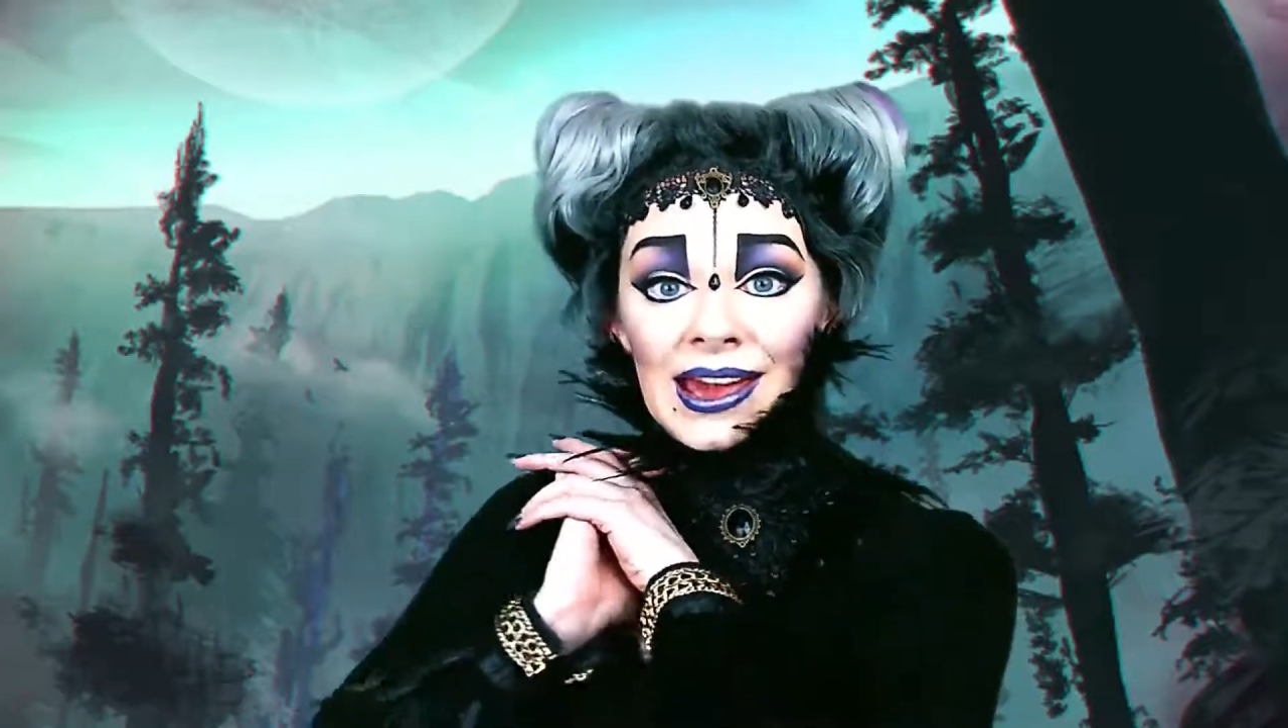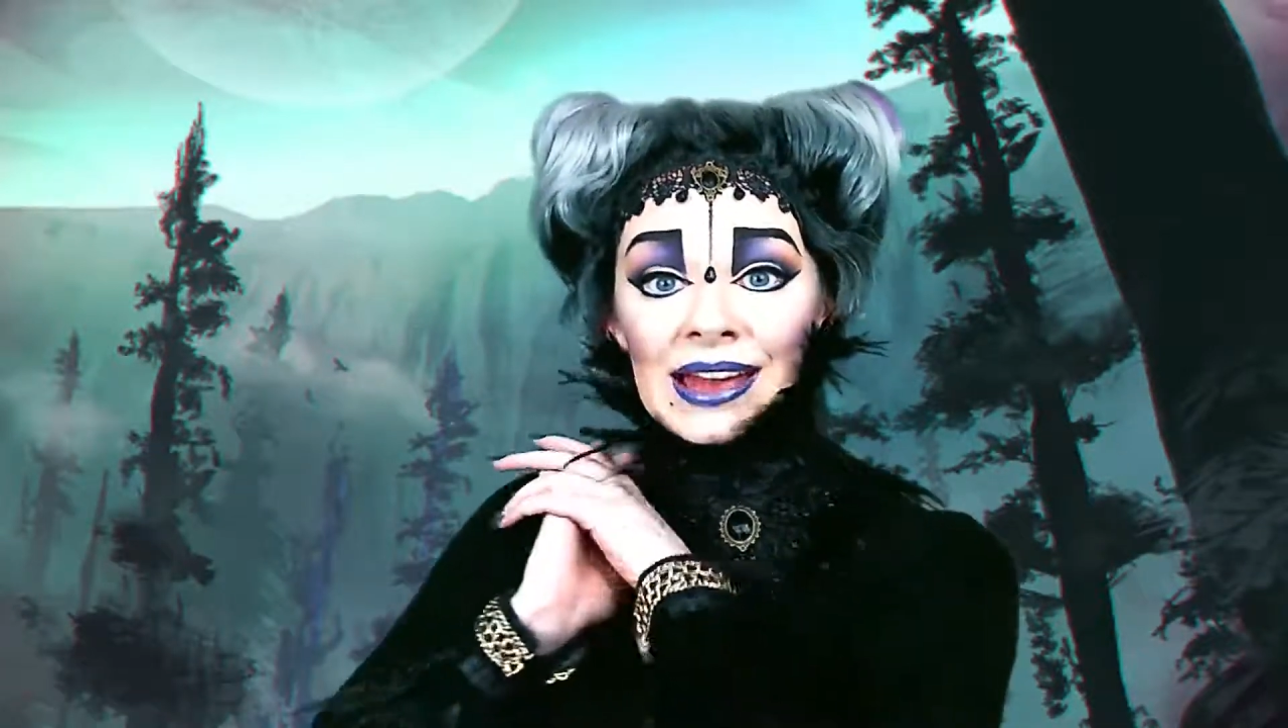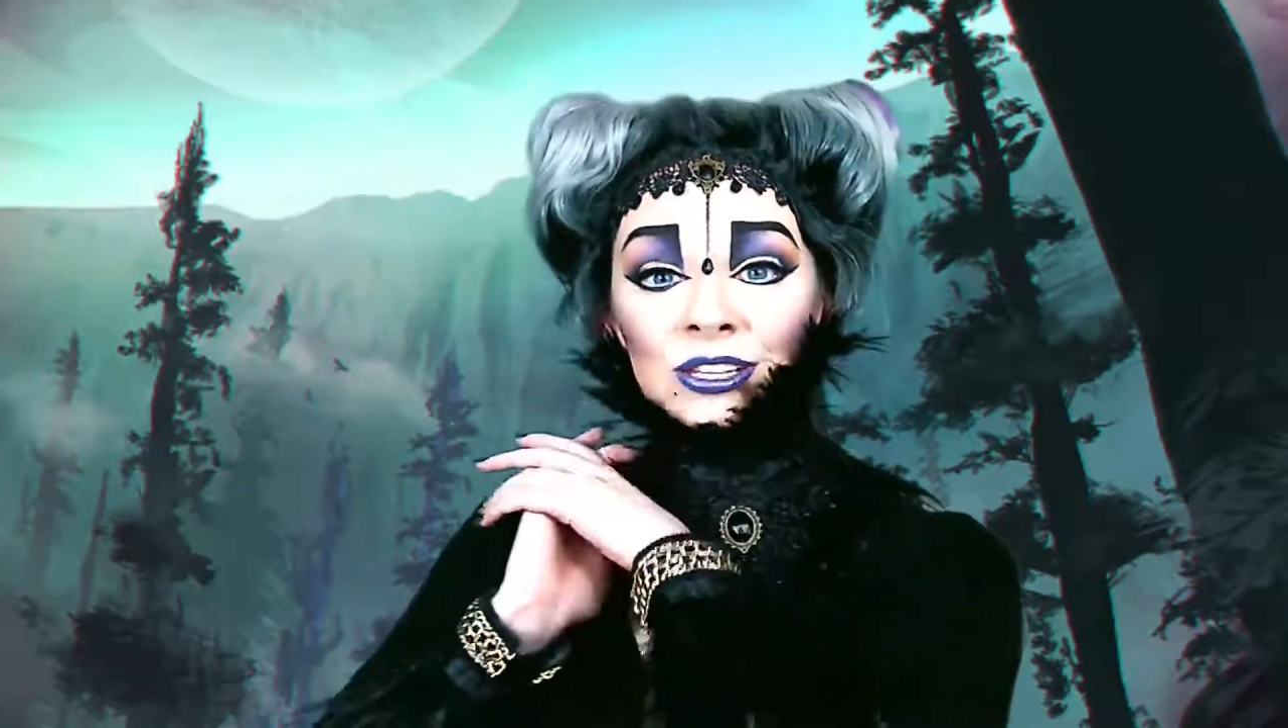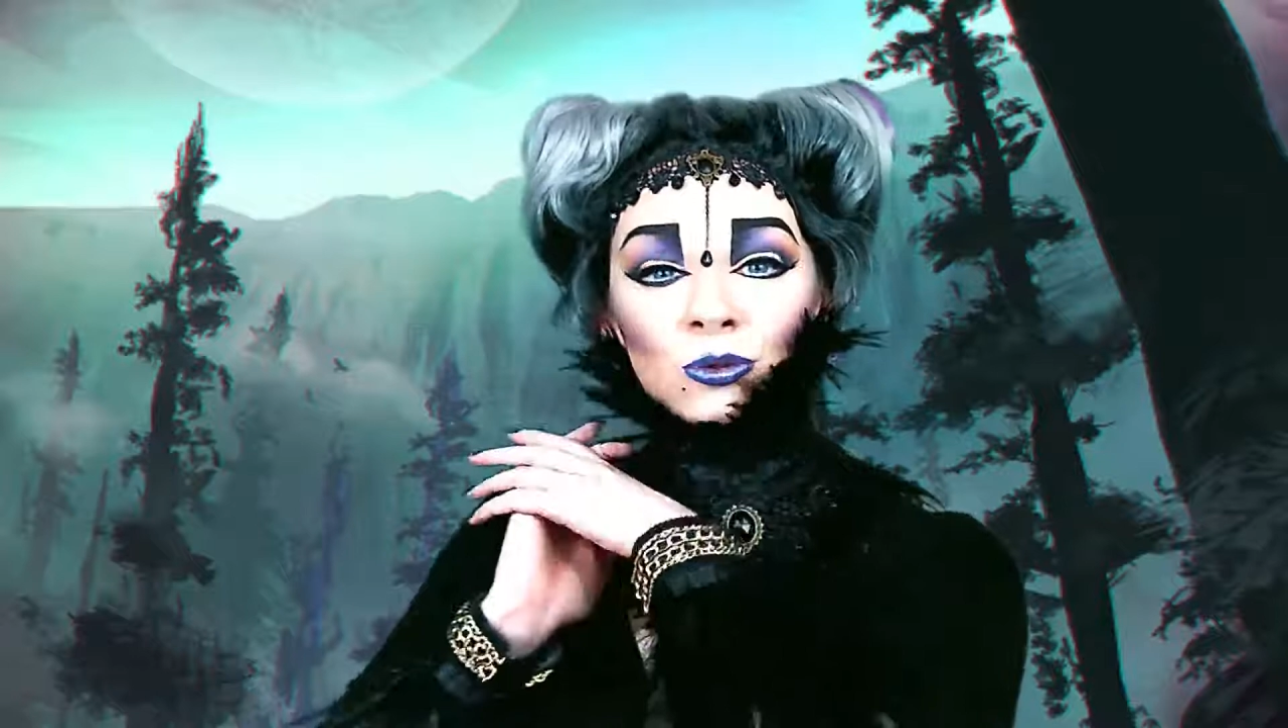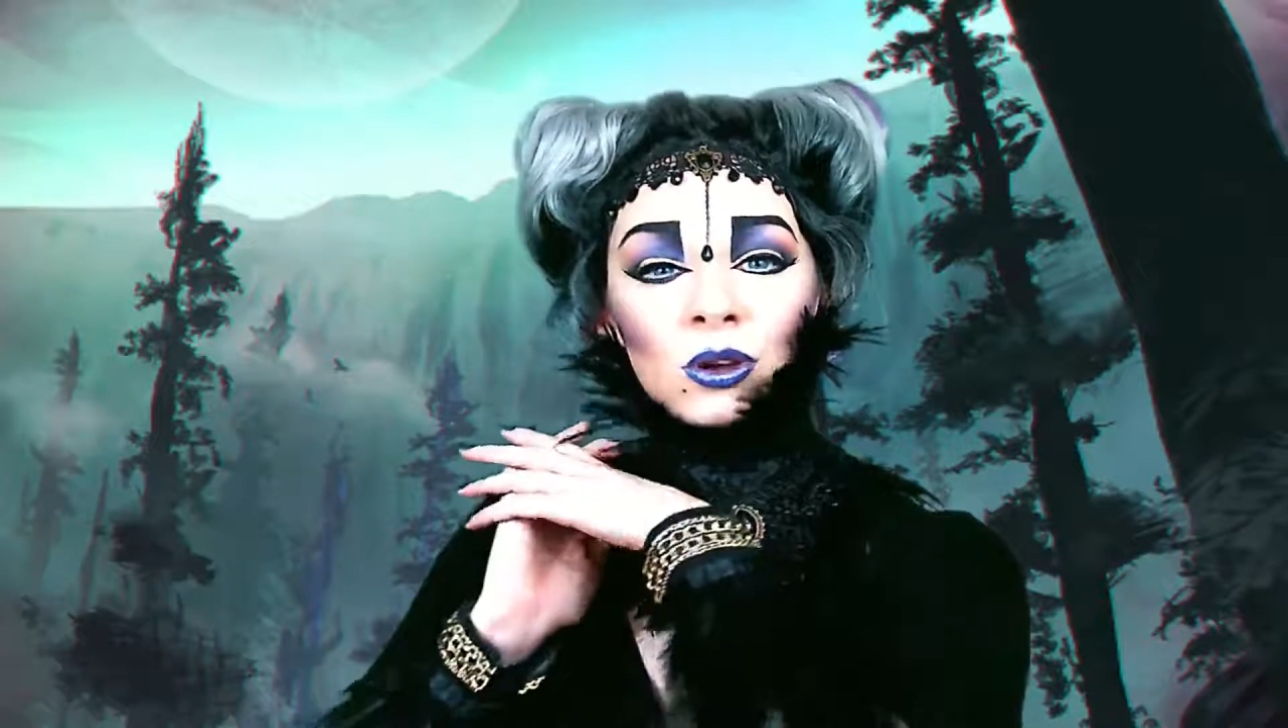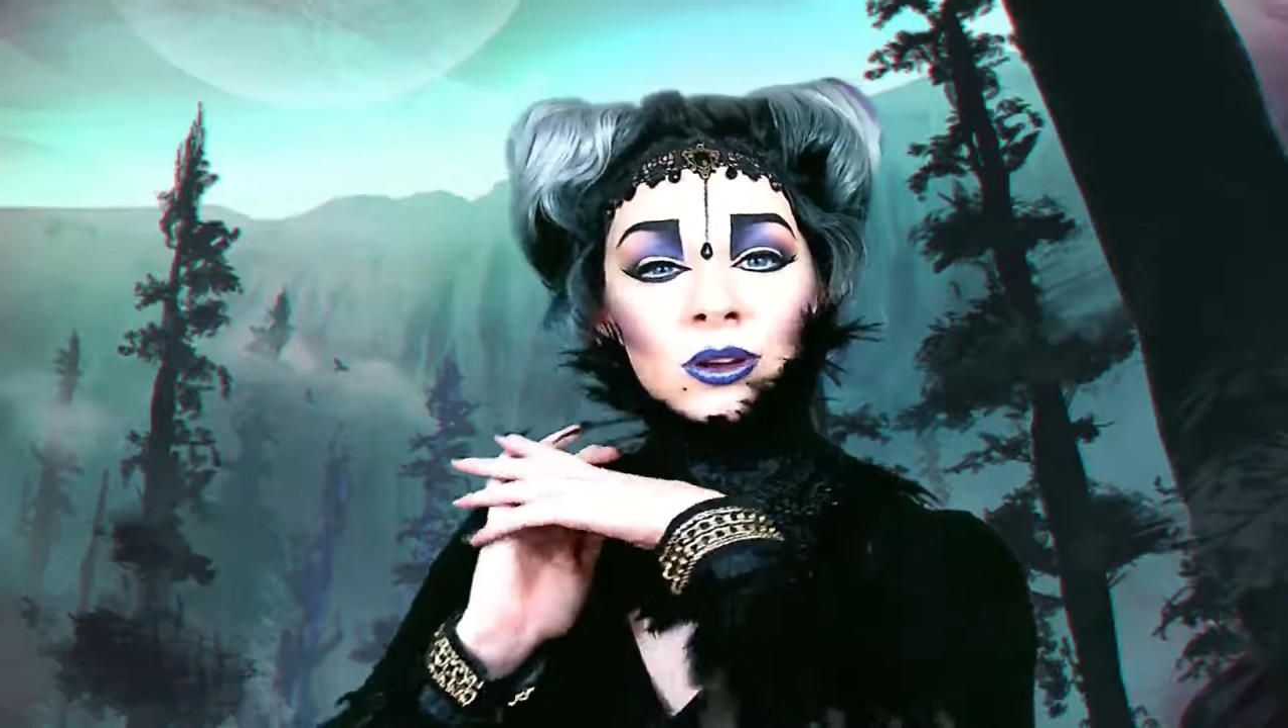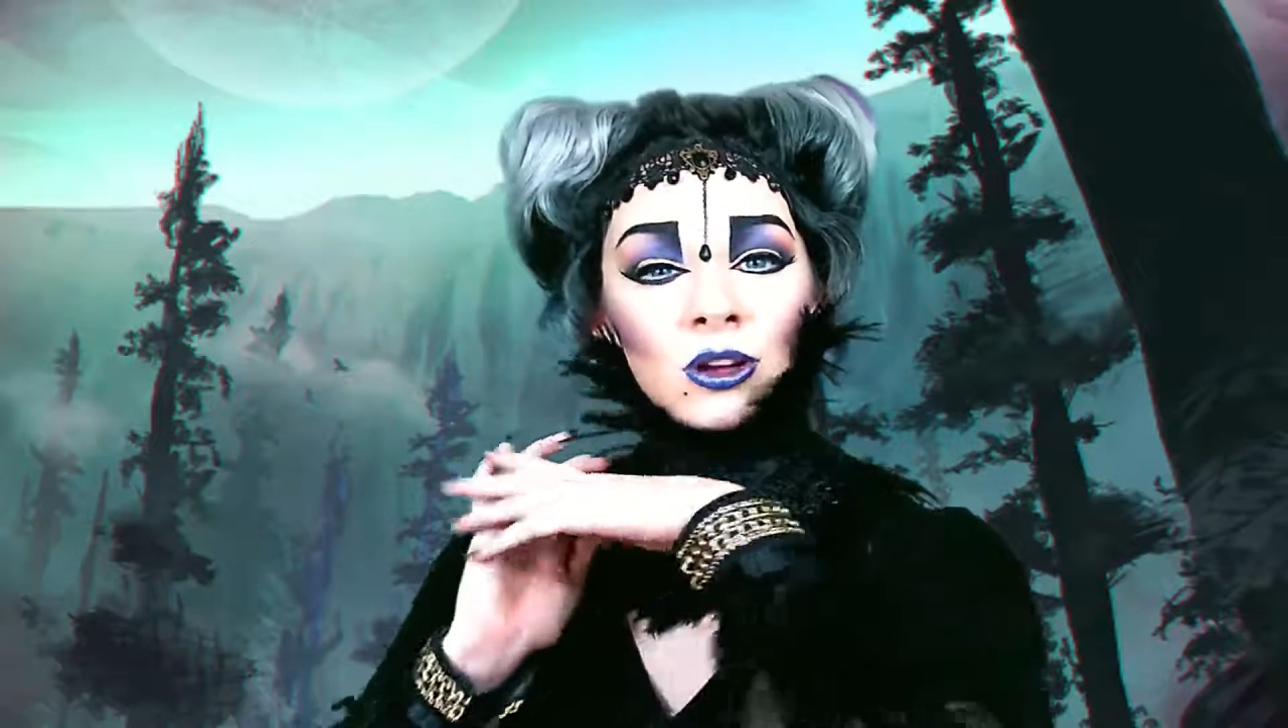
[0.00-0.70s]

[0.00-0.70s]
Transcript: and you can